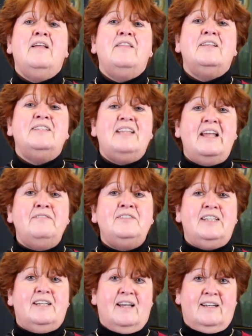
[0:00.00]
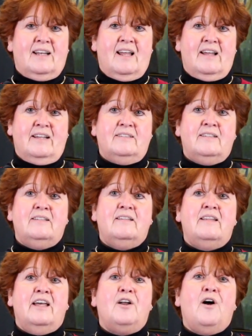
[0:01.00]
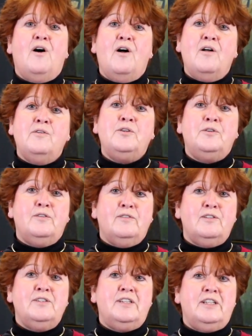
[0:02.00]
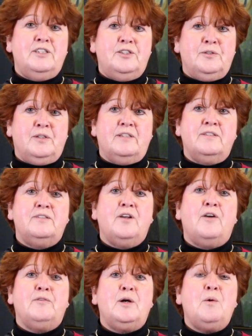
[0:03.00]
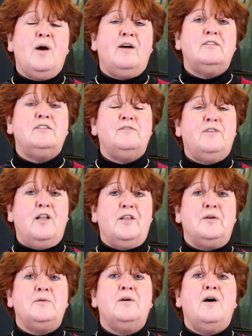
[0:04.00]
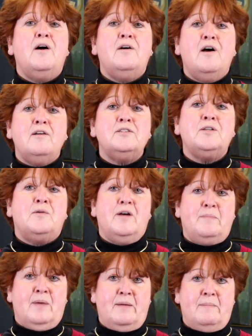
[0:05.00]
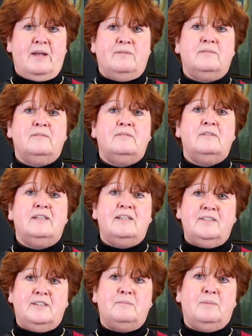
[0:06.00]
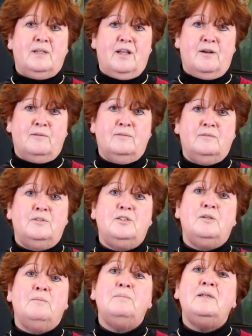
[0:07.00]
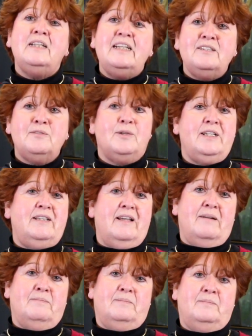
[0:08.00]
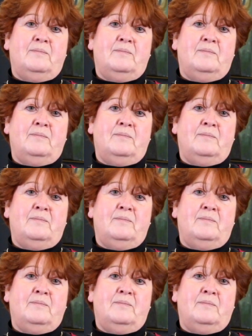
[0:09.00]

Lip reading: The safety guidelines that all university students are required to follow are also on my mount, listed below. Please read them.